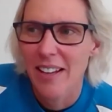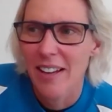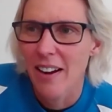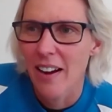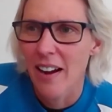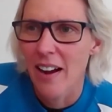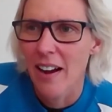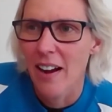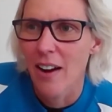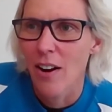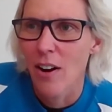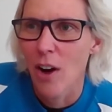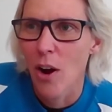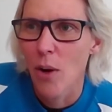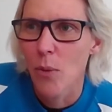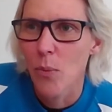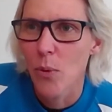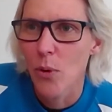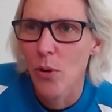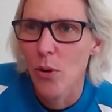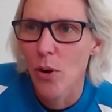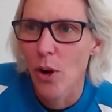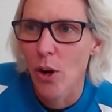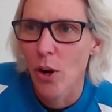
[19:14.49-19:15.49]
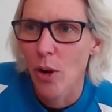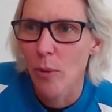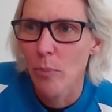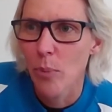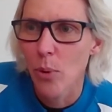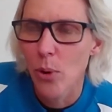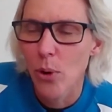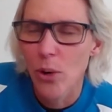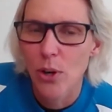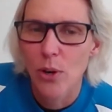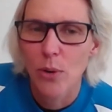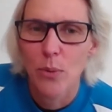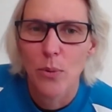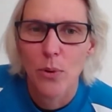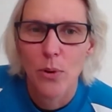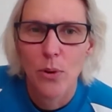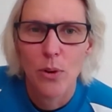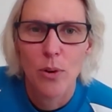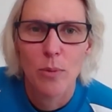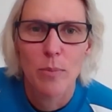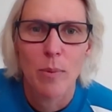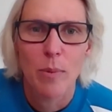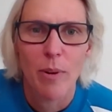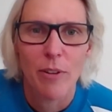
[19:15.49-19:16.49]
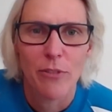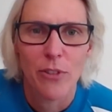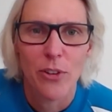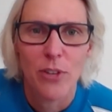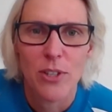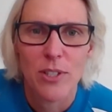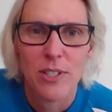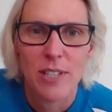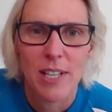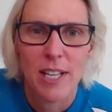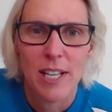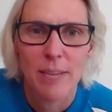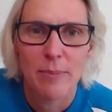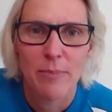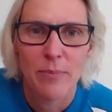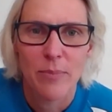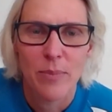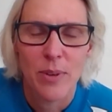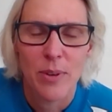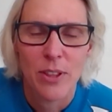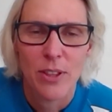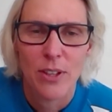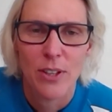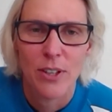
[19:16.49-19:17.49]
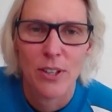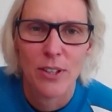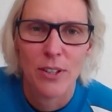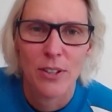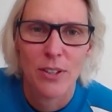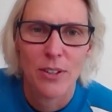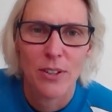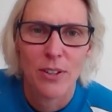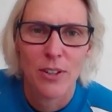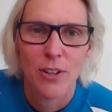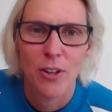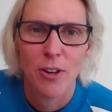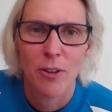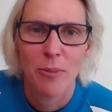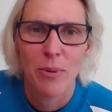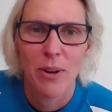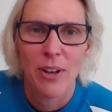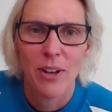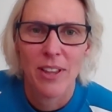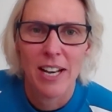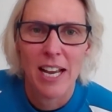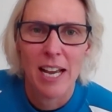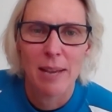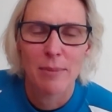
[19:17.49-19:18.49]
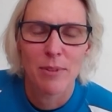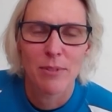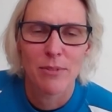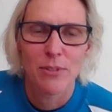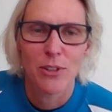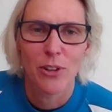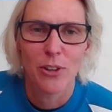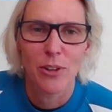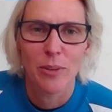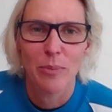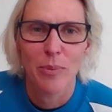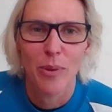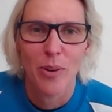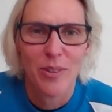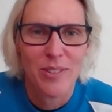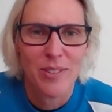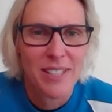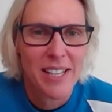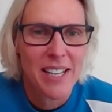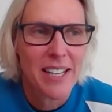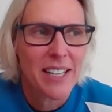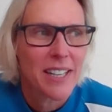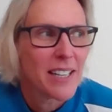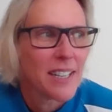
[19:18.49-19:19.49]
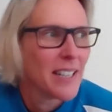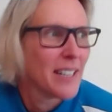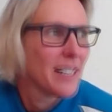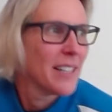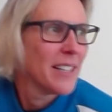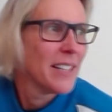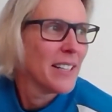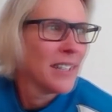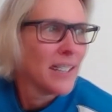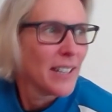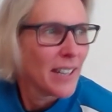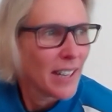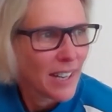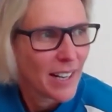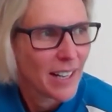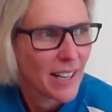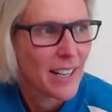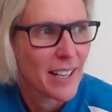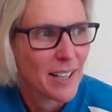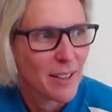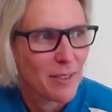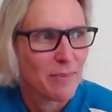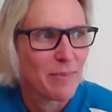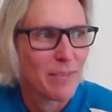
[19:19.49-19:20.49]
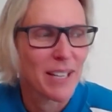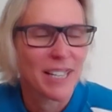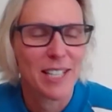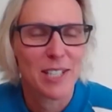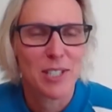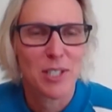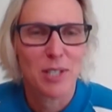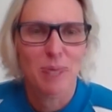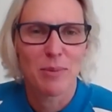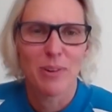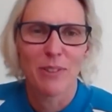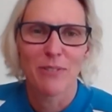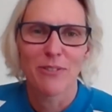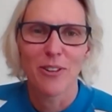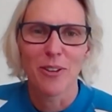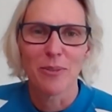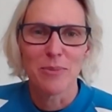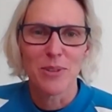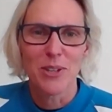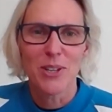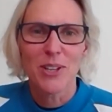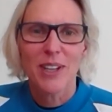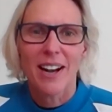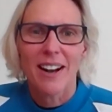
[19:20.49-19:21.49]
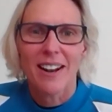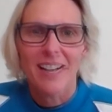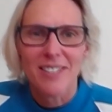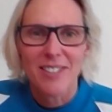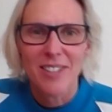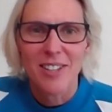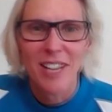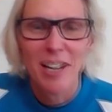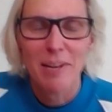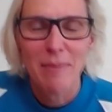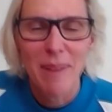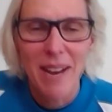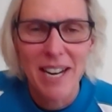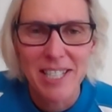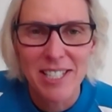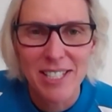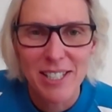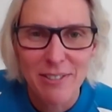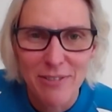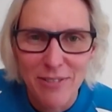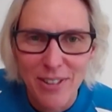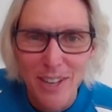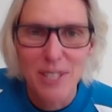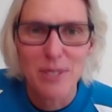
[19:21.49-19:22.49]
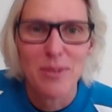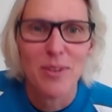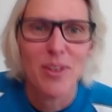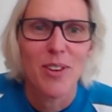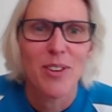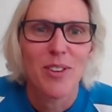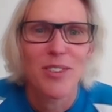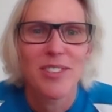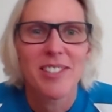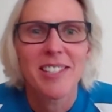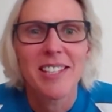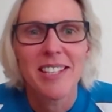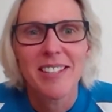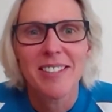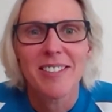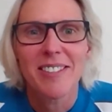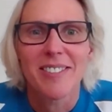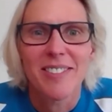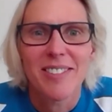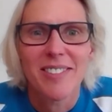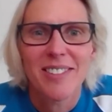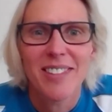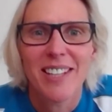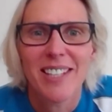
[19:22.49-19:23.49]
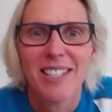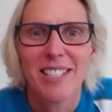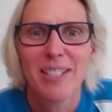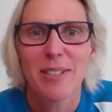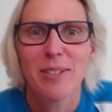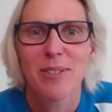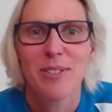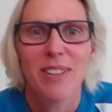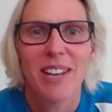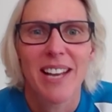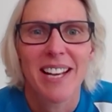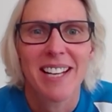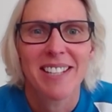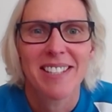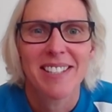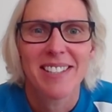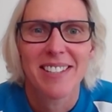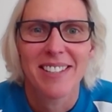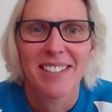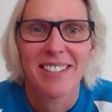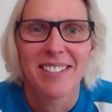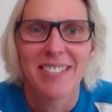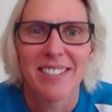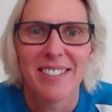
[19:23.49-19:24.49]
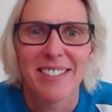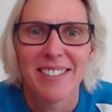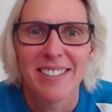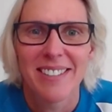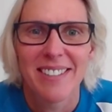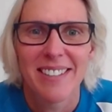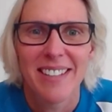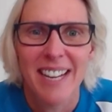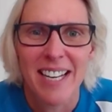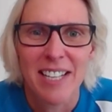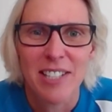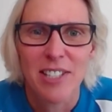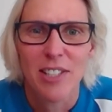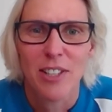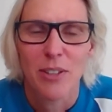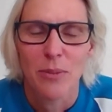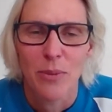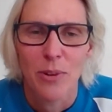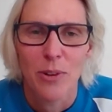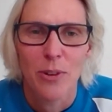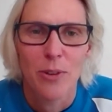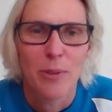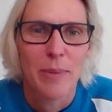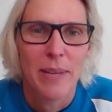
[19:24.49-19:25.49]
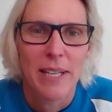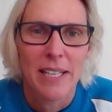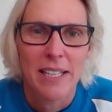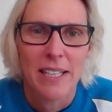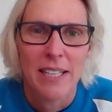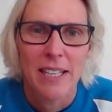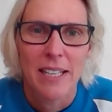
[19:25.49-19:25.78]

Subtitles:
I got put in a room in my first team with a girl by the name of Donna Proctor, a medley swimmer from Newcastle, and I'm actually friends with her still. Like she was an excellent roomie.